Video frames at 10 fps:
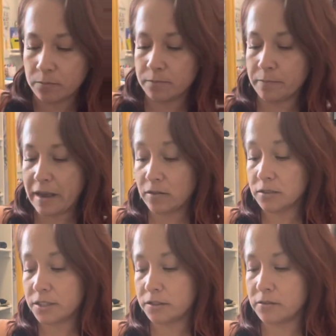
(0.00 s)

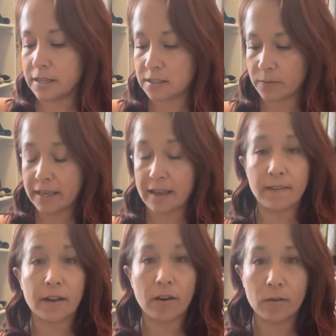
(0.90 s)
bound to, things that we can't
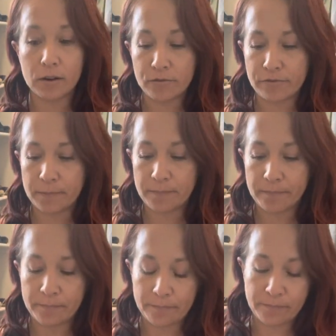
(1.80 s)
let go of.
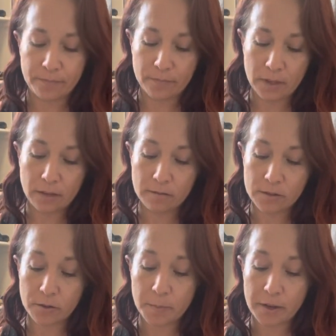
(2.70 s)

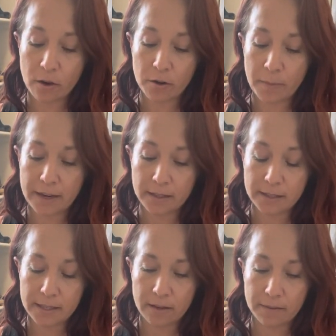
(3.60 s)
So it could be
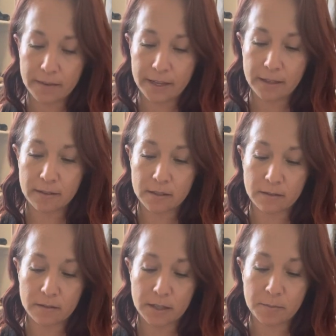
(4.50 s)
codependency on things,
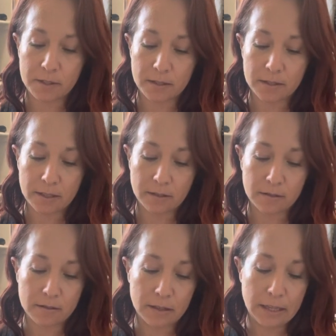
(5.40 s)

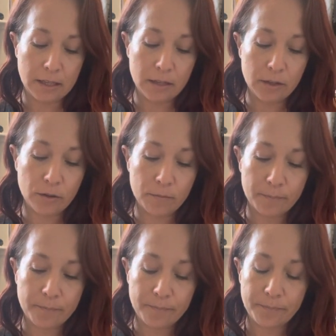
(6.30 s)
substances,
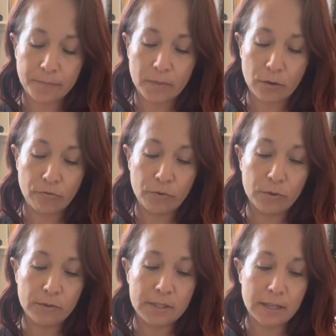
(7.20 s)

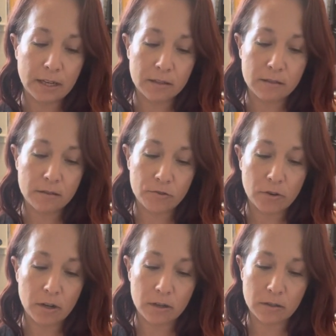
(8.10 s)
food, sex,
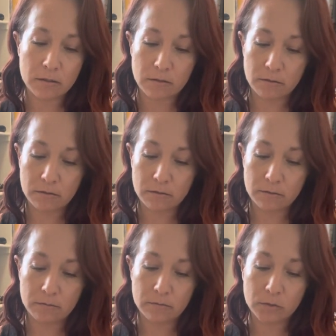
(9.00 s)
drugs,
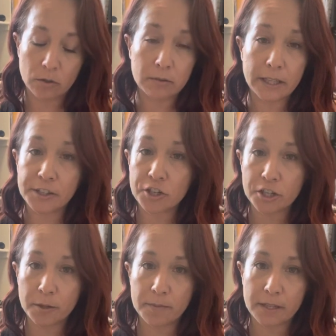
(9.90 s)
or
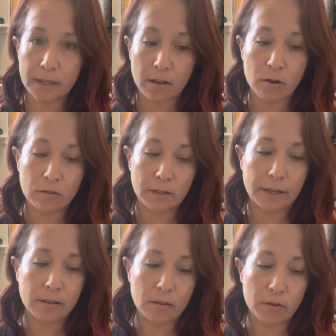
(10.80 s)
relationships, like
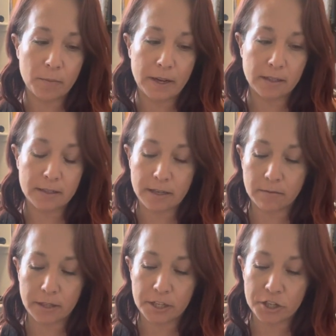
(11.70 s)
codependency in
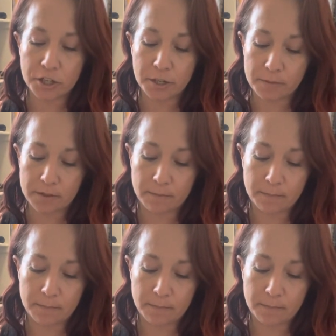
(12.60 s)
relationships.